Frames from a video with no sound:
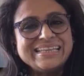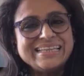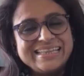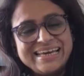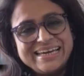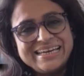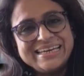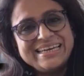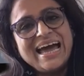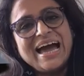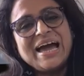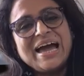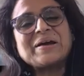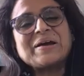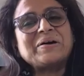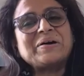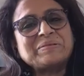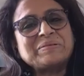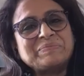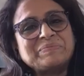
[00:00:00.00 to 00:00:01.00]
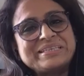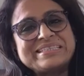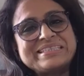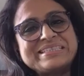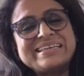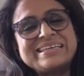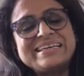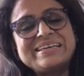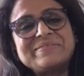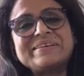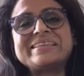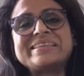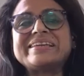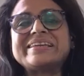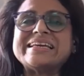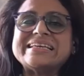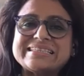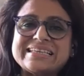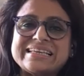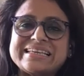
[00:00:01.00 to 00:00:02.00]
Then I got busy with
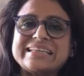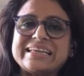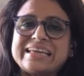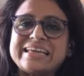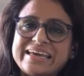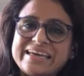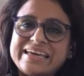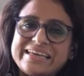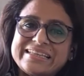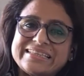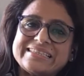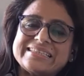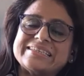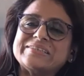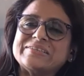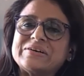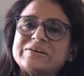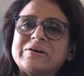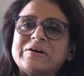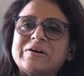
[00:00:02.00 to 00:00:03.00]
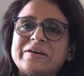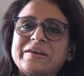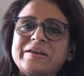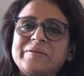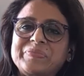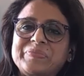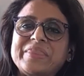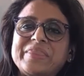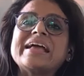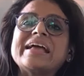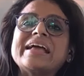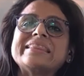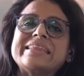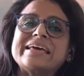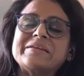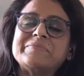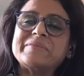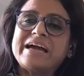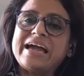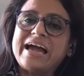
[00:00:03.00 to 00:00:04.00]
raising kids and all.
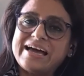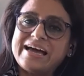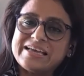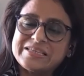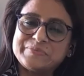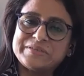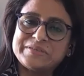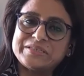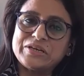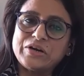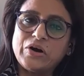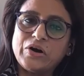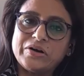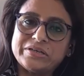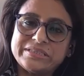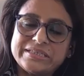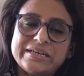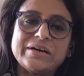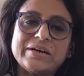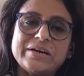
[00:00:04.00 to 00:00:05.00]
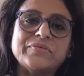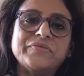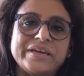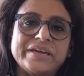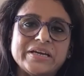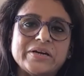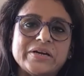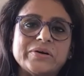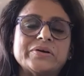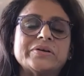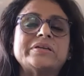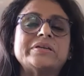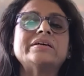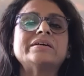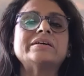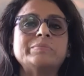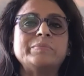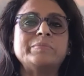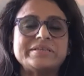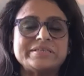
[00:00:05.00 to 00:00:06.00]
Then my husband got a very good
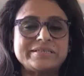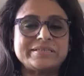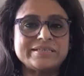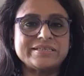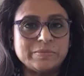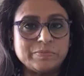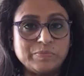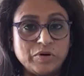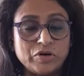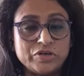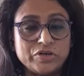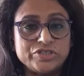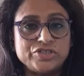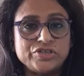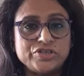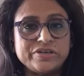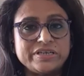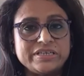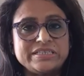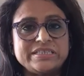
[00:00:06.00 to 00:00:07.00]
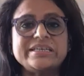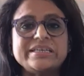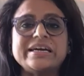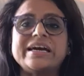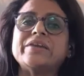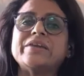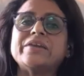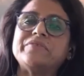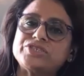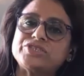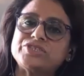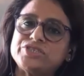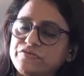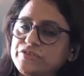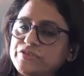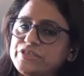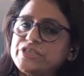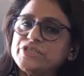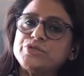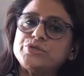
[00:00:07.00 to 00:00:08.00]
business opportunity and we
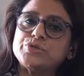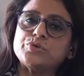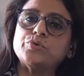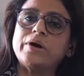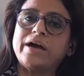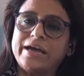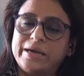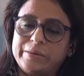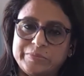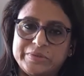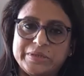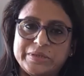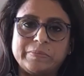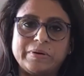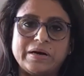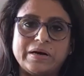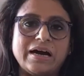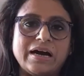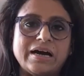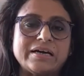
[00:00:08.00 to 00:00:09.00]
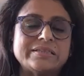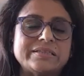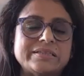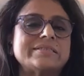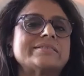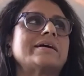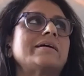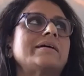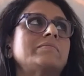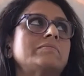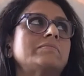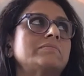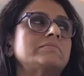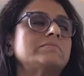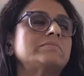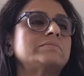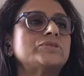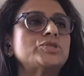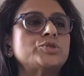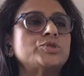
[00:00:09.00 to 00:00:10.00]
shifted to Ahmedabad
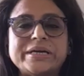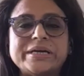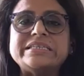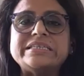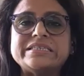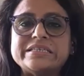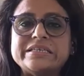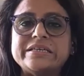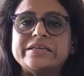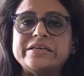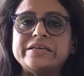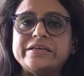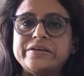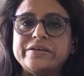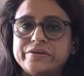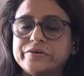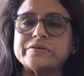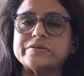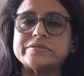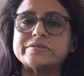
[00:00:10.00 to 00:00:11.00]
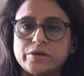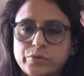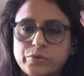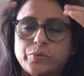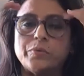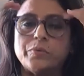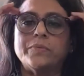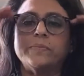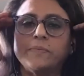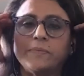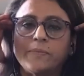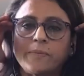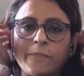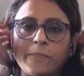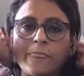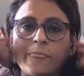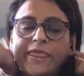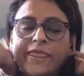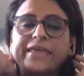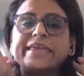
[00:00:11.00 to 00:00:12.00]
some 20 years ago.
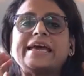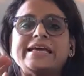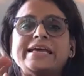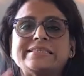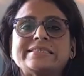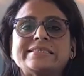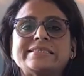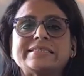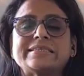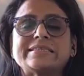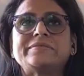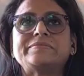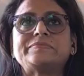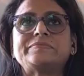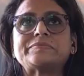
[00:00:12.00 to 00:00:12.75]
Yes.